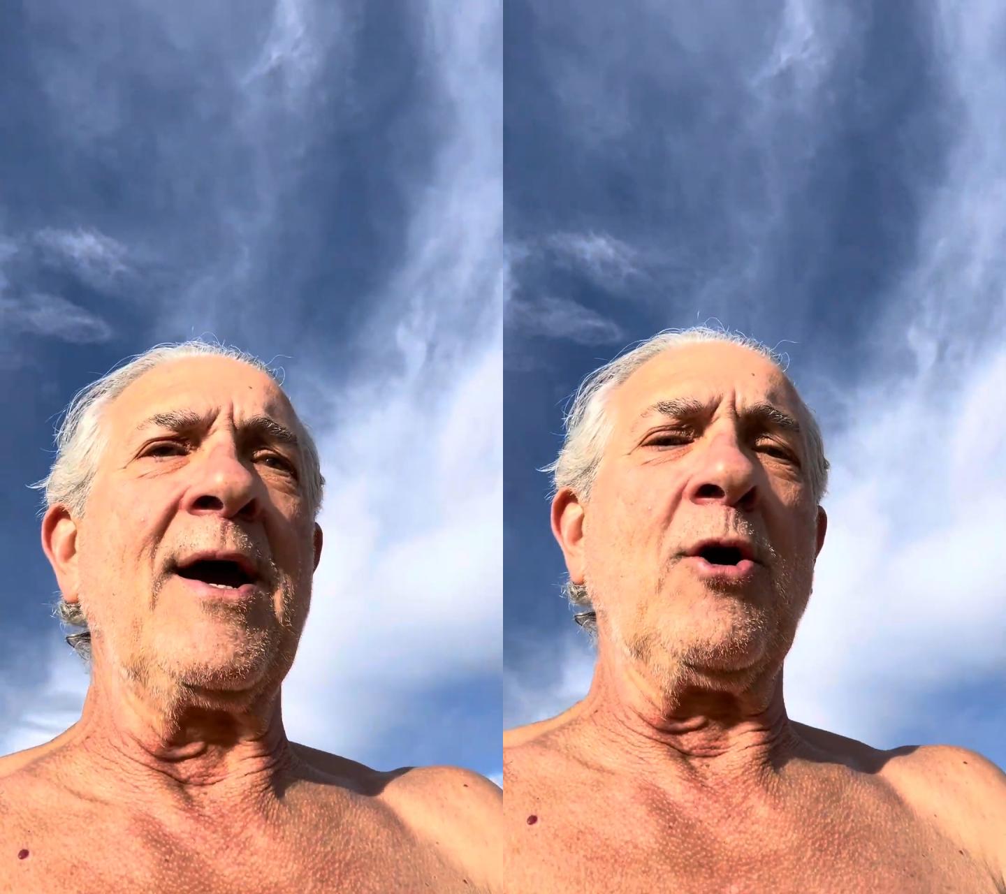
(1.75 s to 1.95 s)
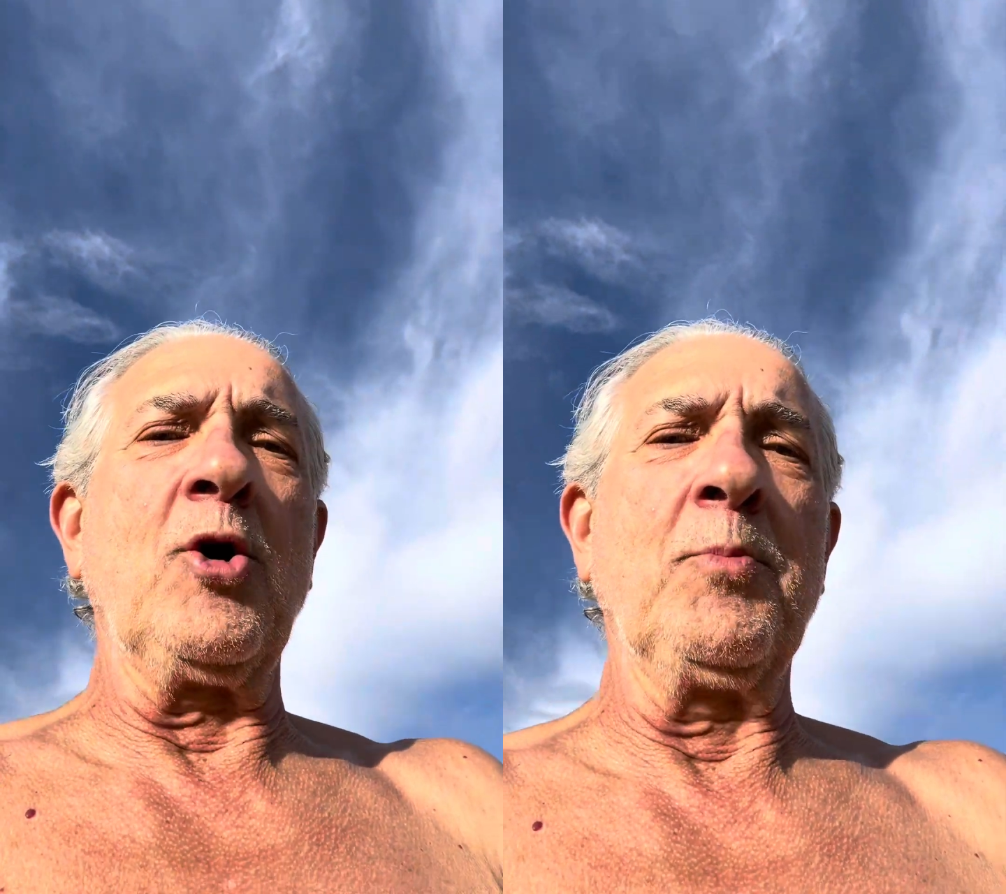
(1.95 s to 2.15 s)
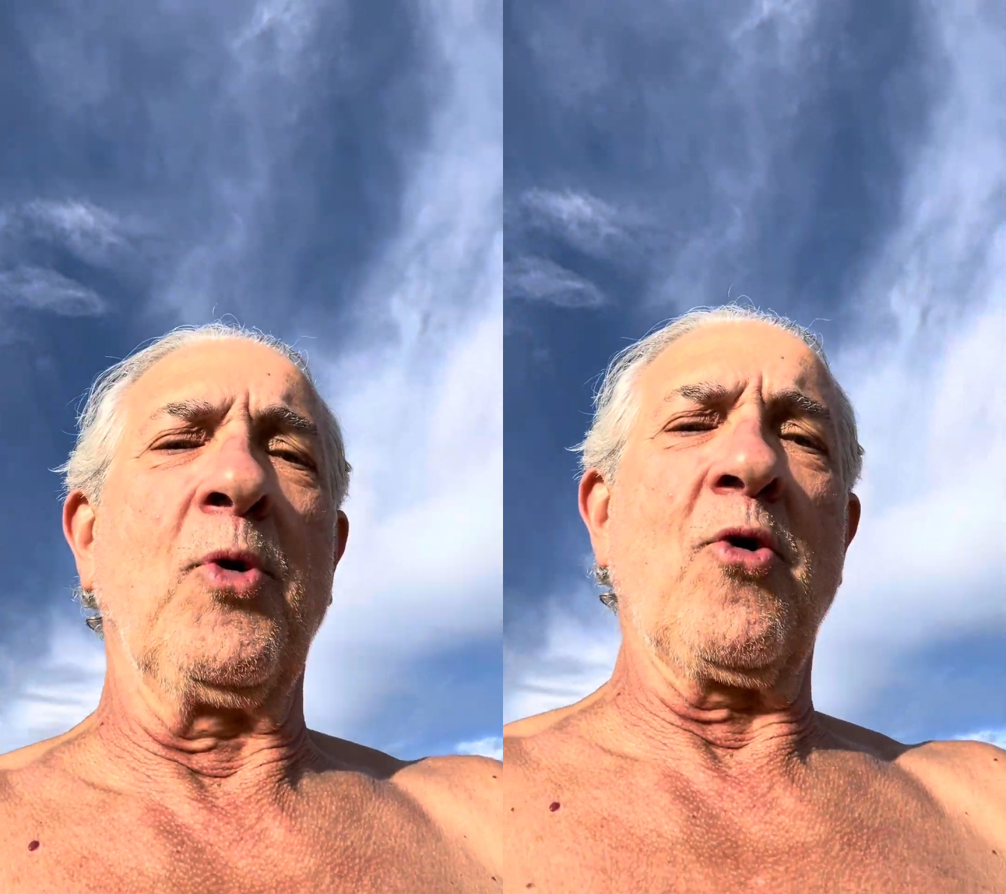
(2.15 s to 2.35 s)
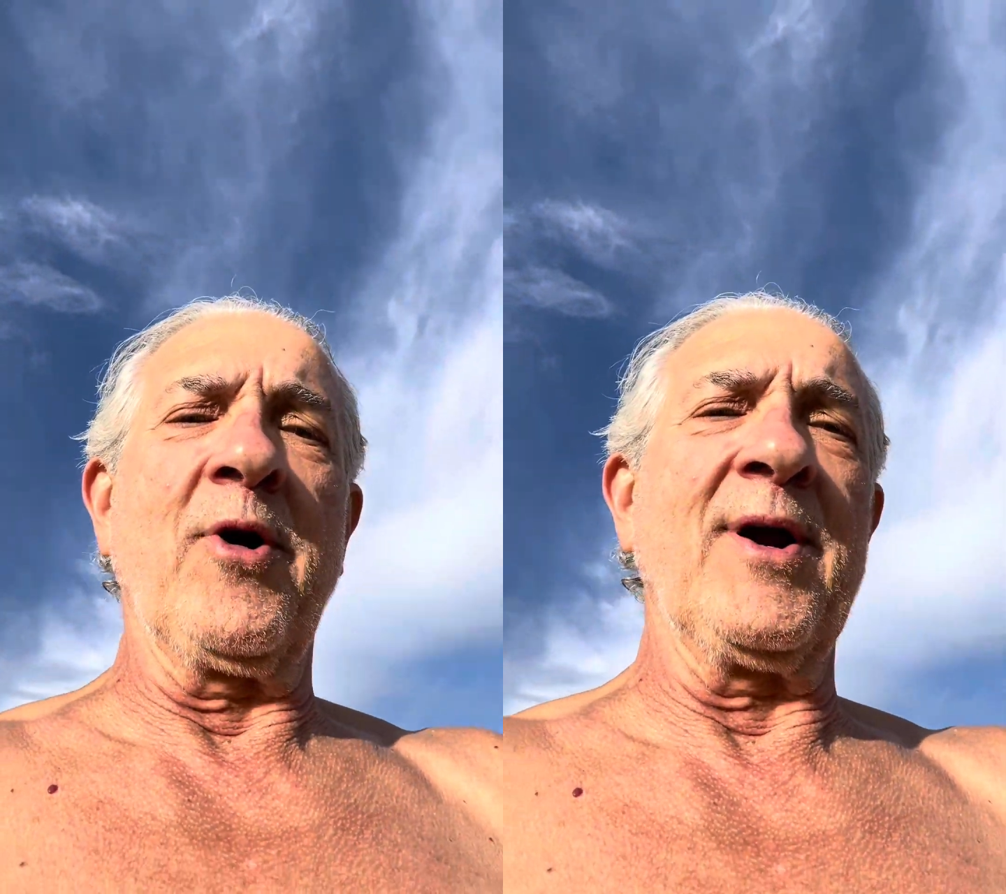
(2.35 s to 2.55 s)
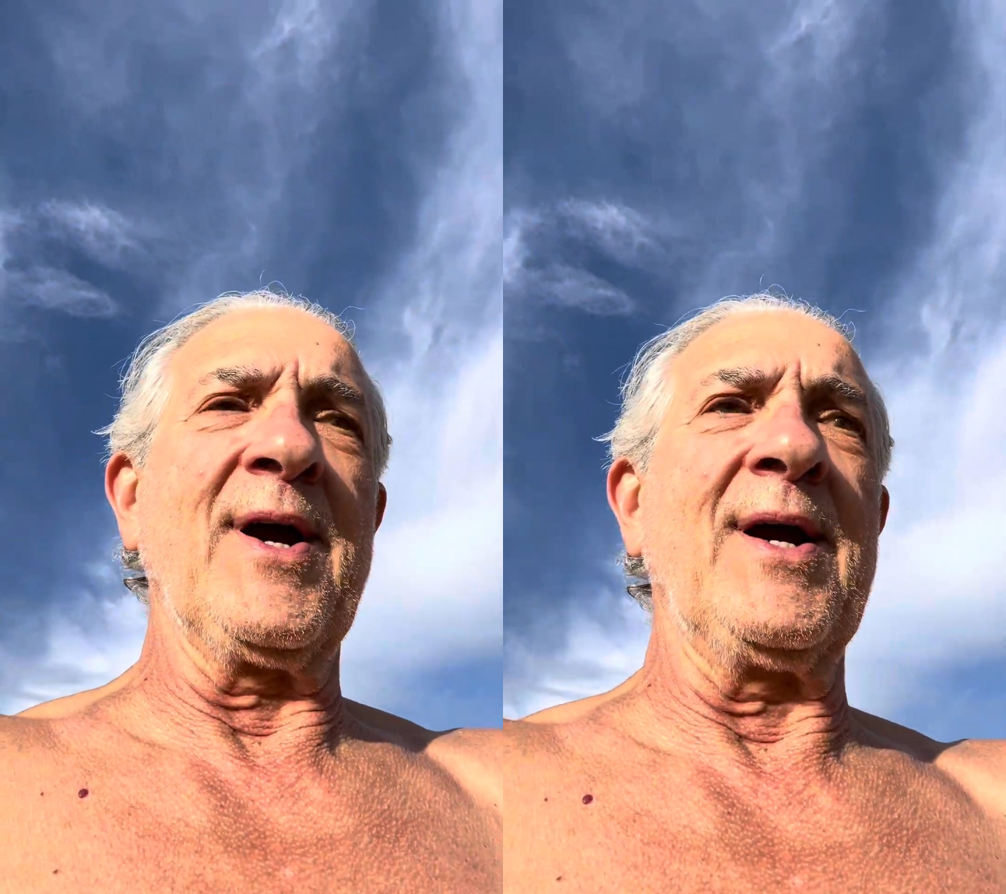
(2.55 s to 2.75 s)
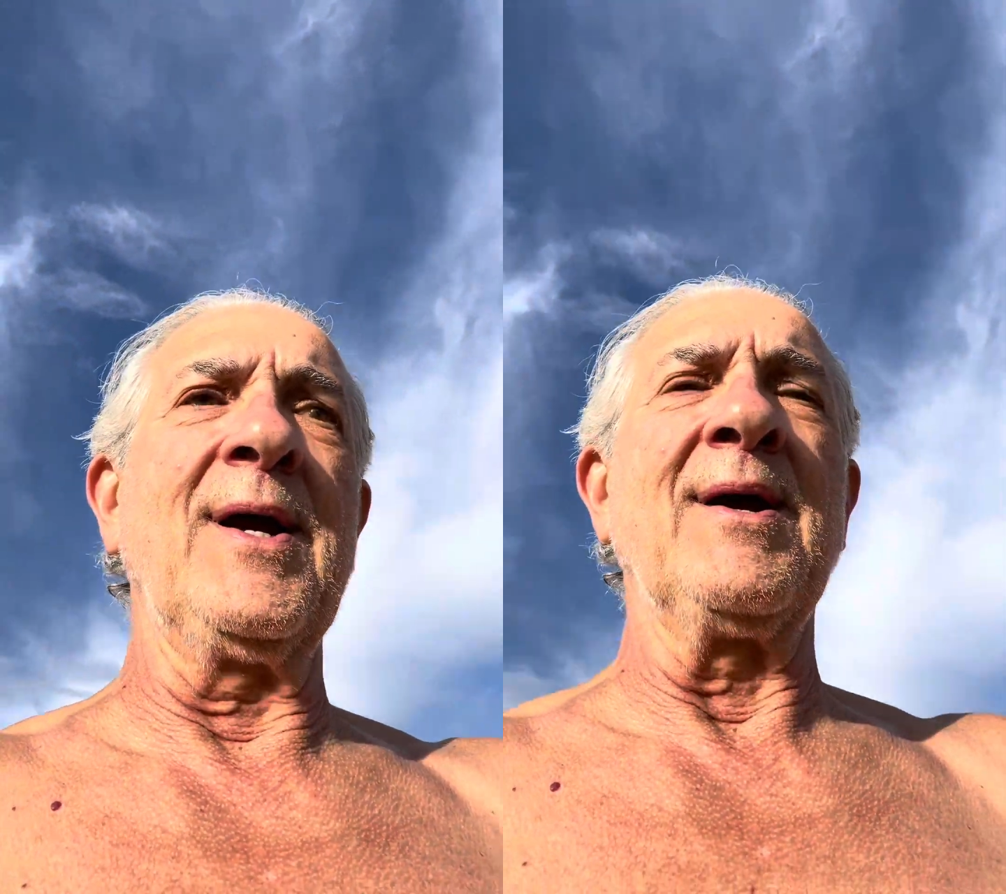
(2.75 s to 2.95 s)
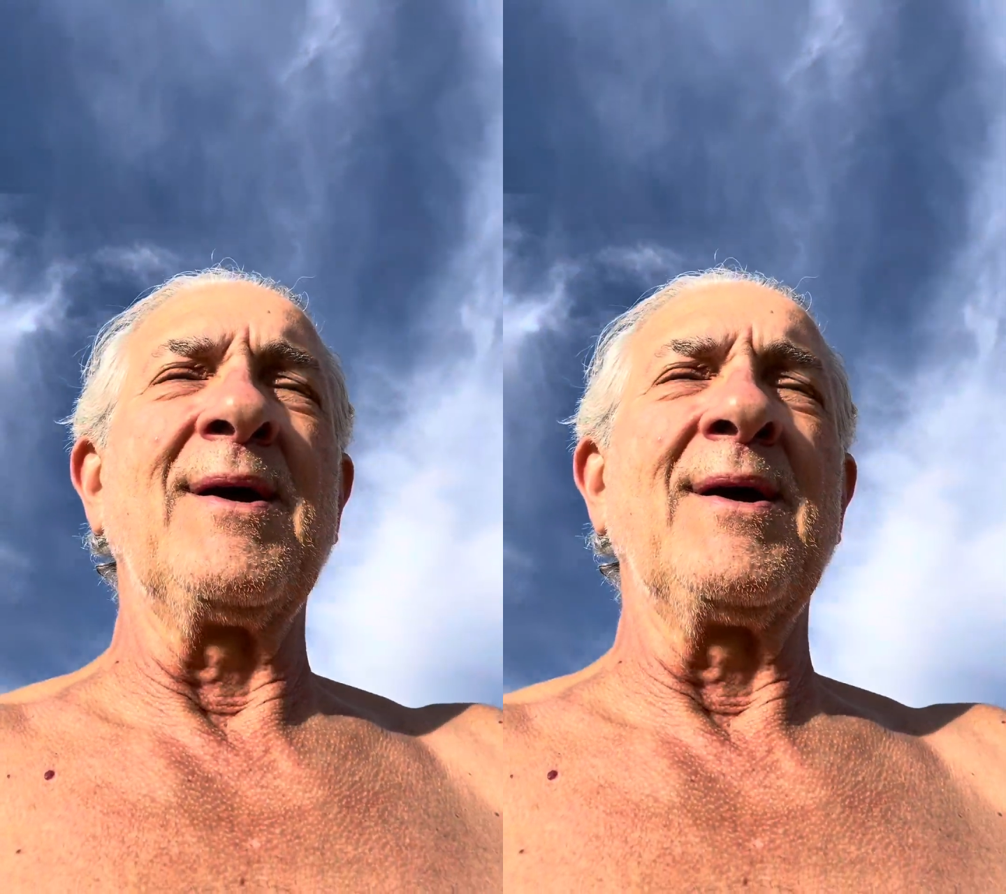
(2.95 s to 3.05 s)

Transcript: oh boy,